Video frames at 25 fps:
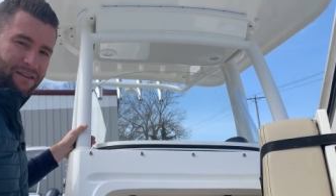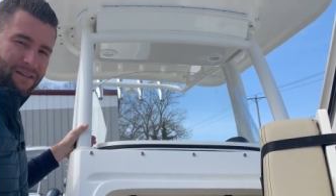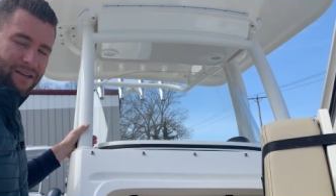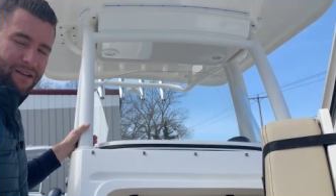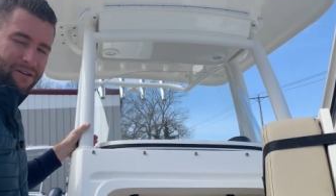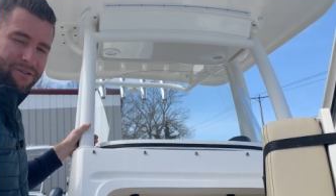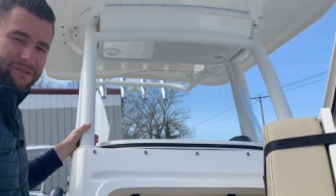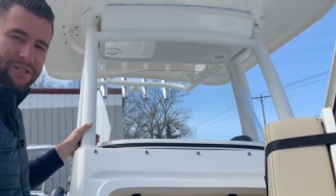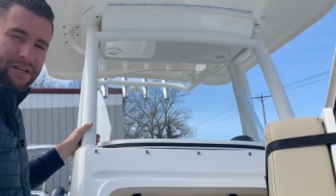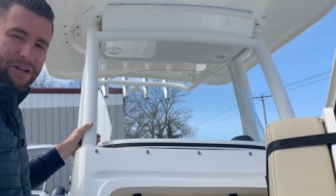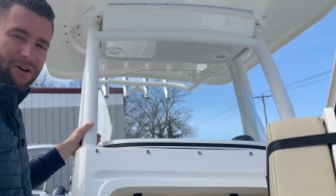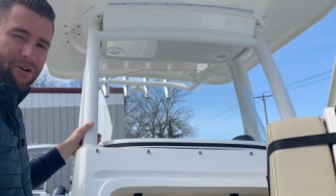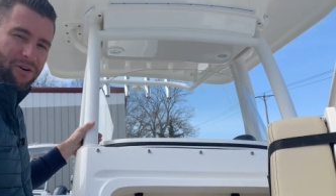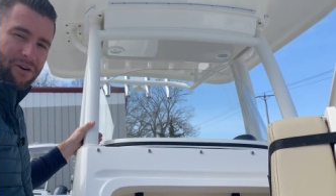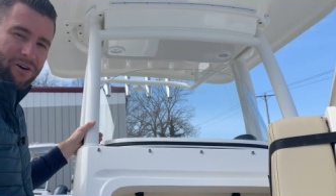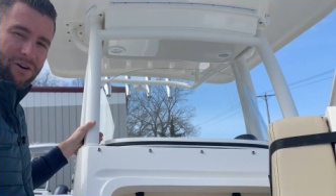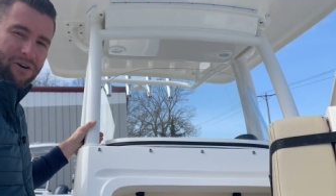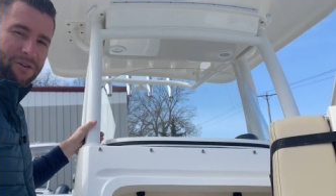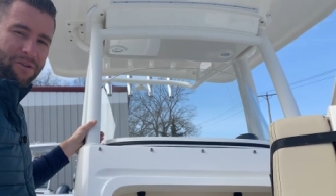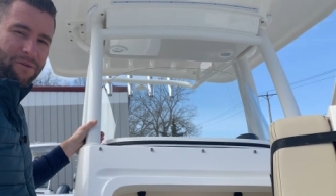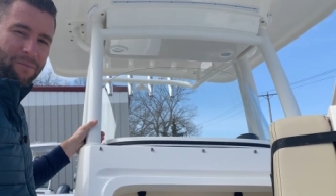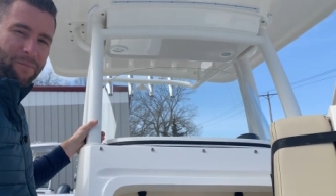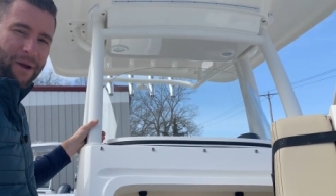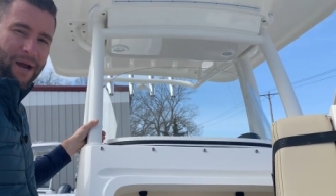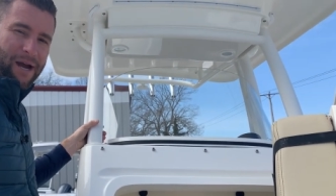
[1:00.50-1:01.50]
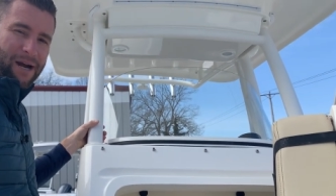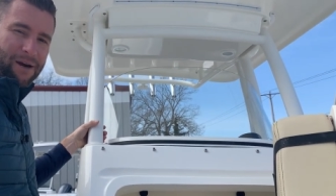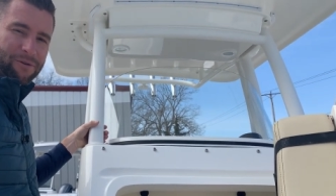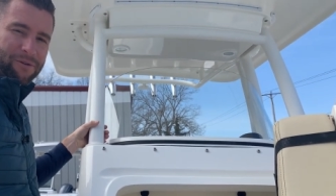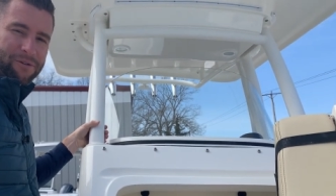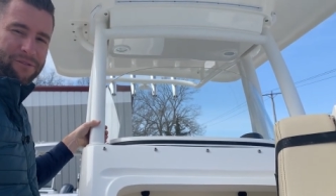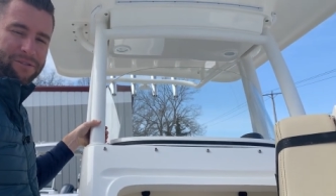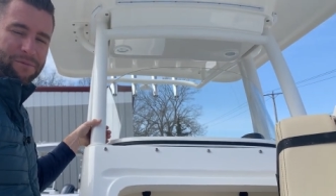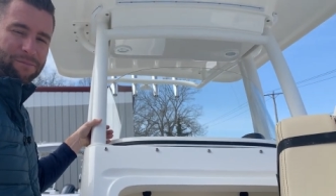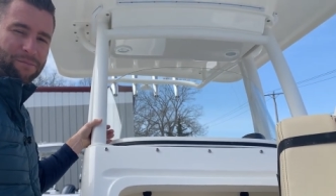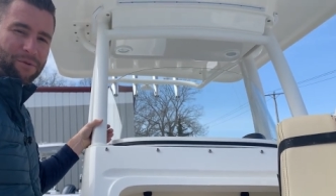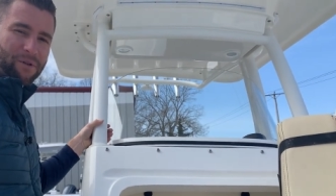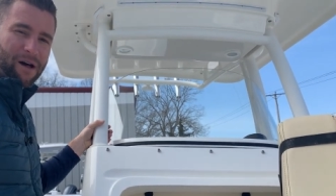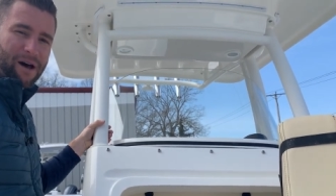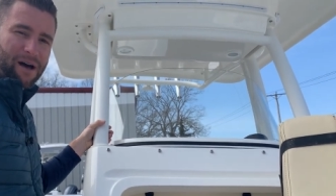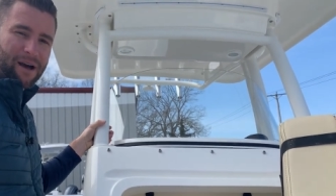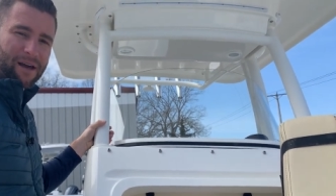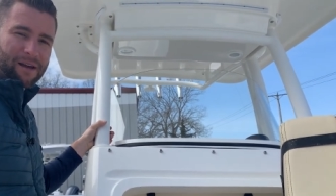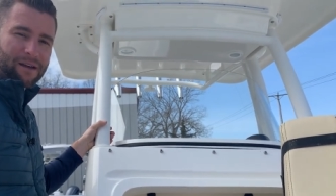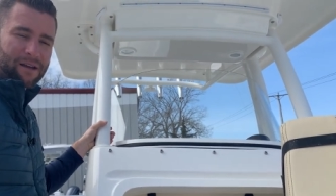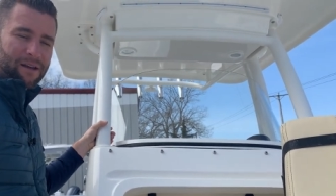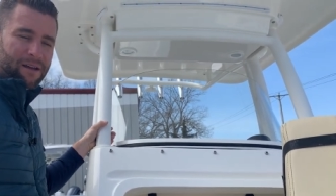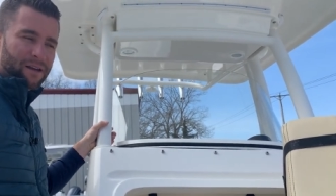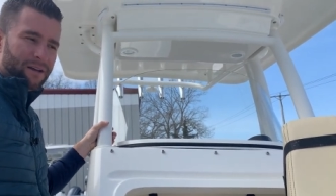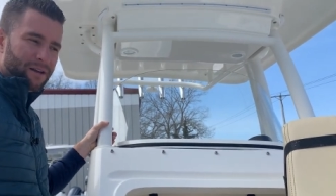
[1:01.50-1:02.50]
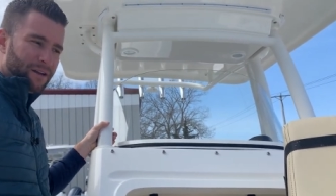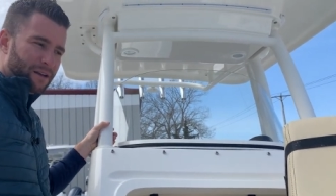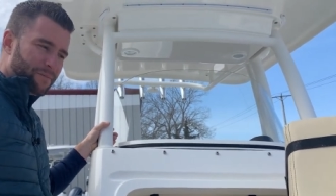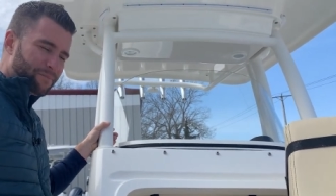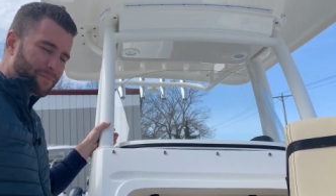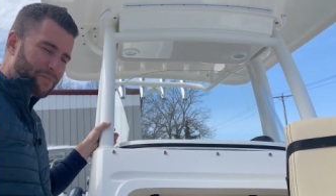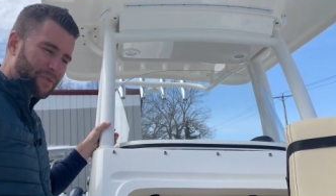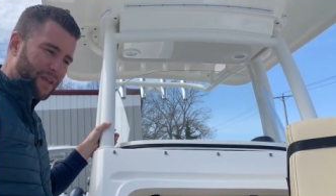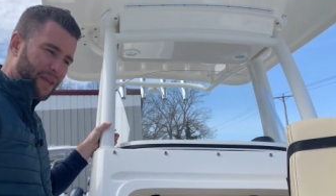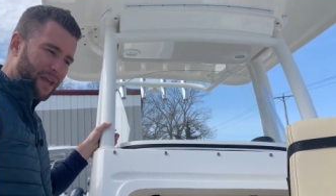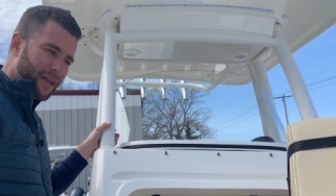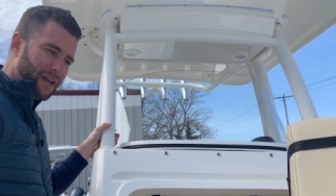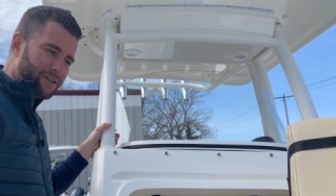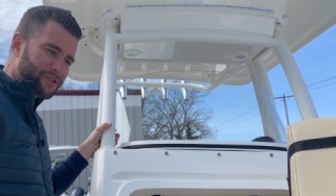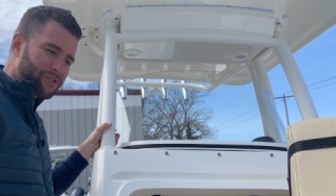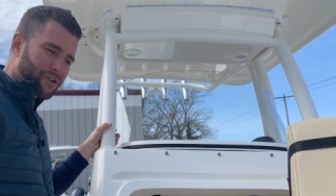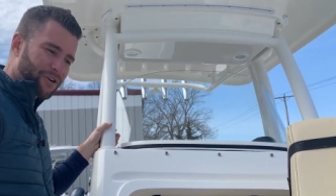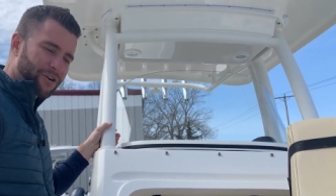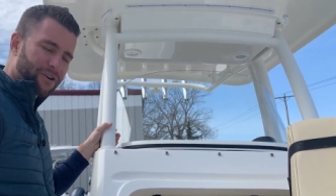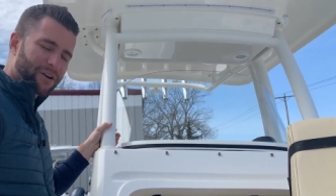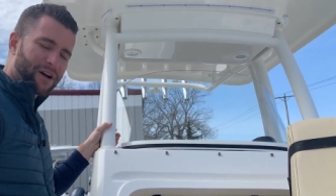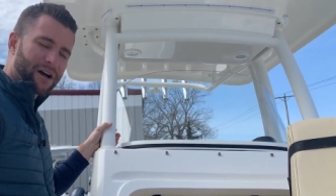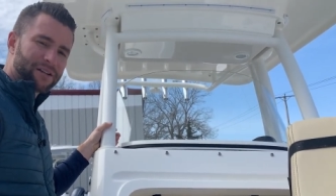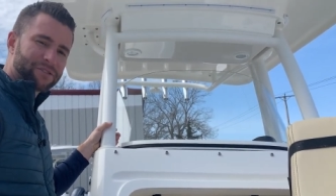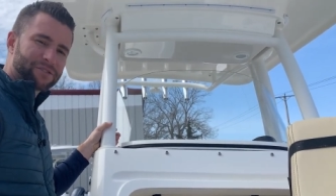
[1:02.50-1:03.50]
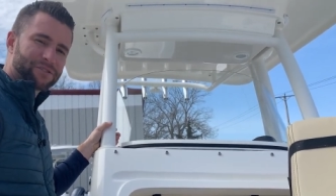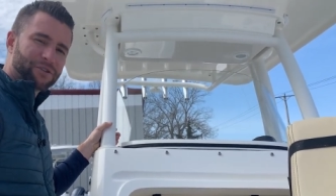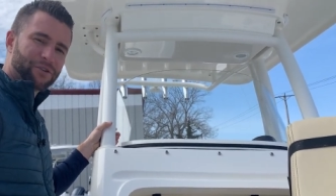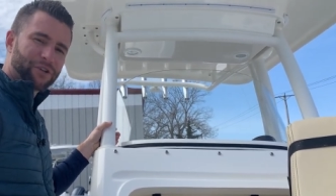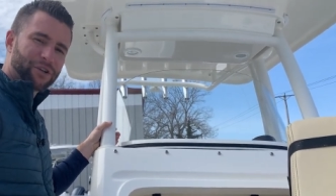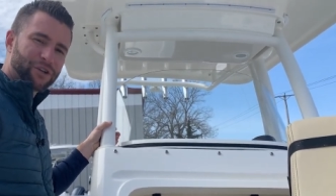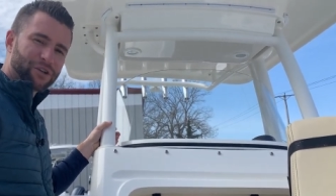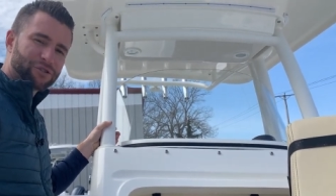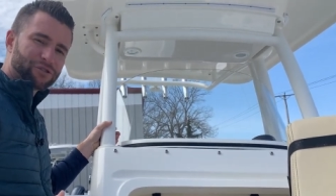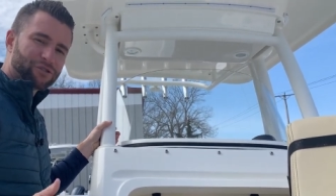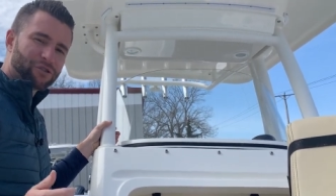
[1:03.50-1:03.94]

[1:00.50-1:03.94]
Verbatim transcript: That'll take all the power supply and turn it on so you can